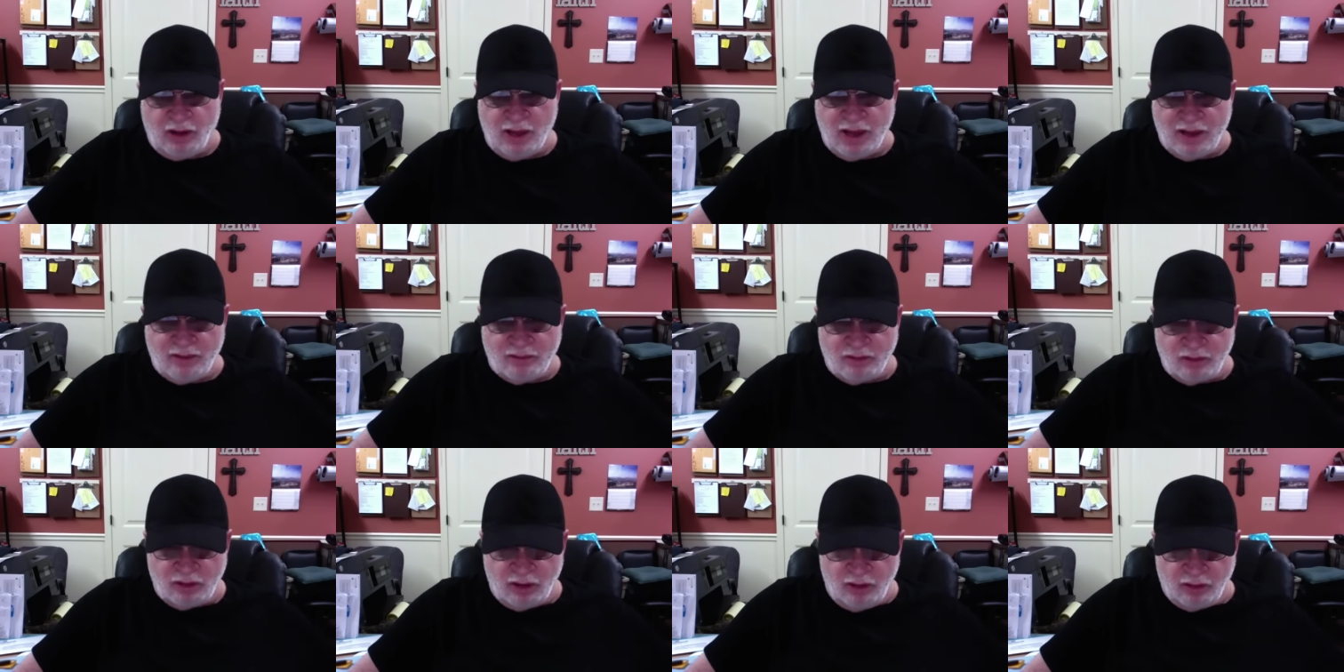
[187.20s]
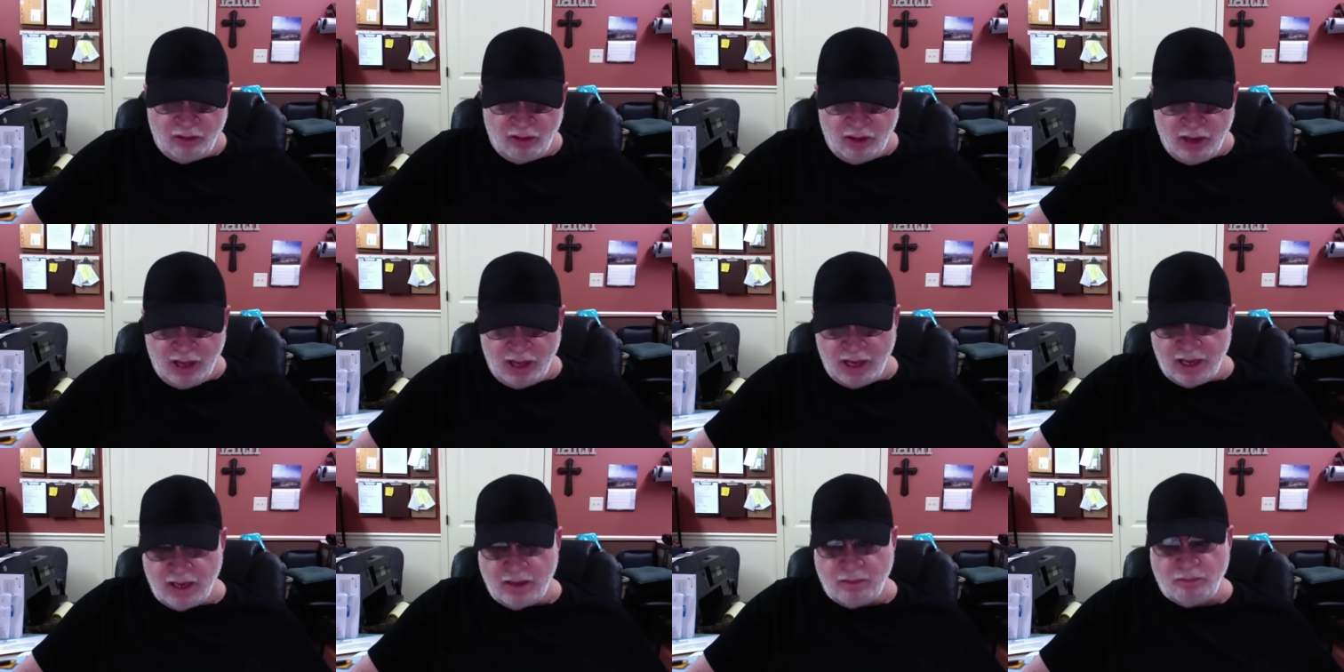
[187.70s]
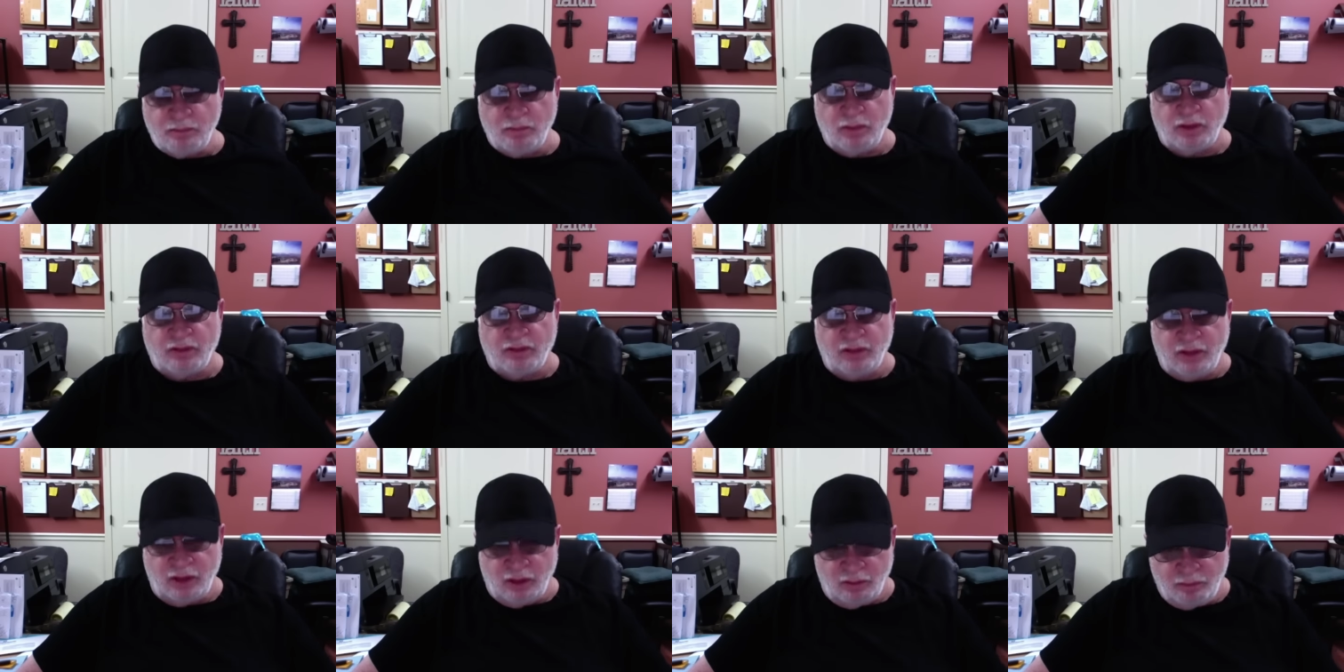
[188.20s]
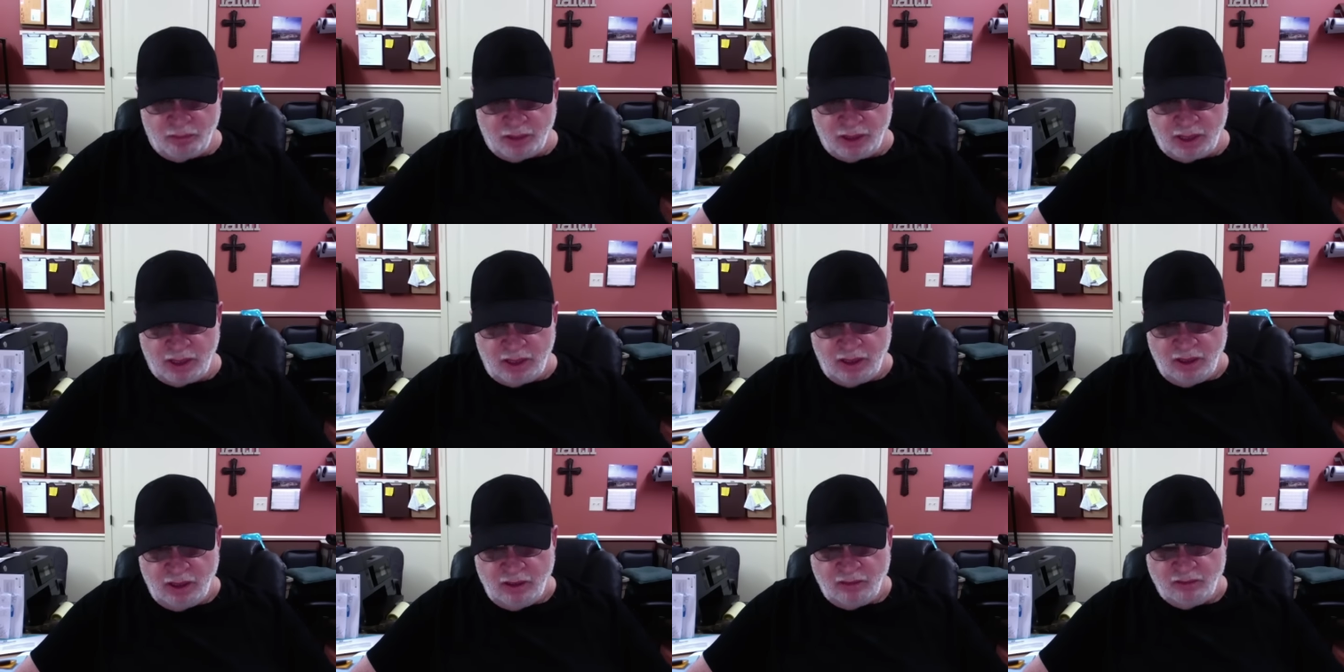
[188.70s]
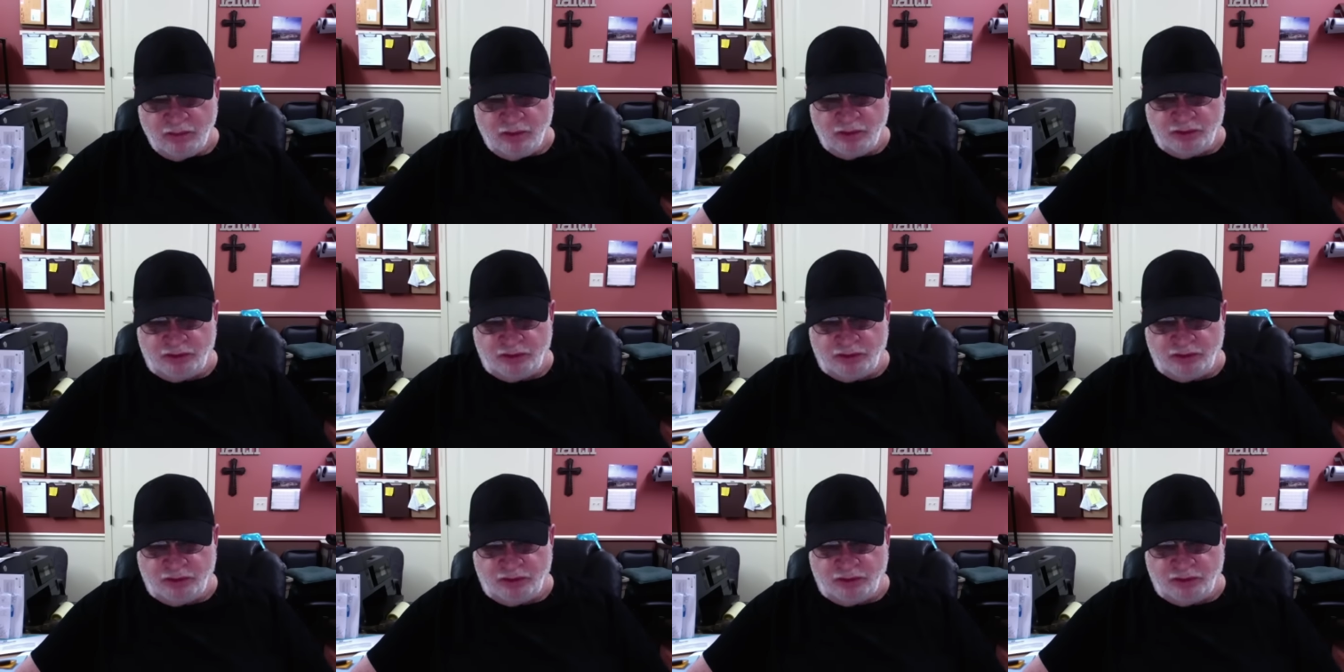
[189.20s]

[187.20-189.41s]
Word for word: have another name, but they'll be the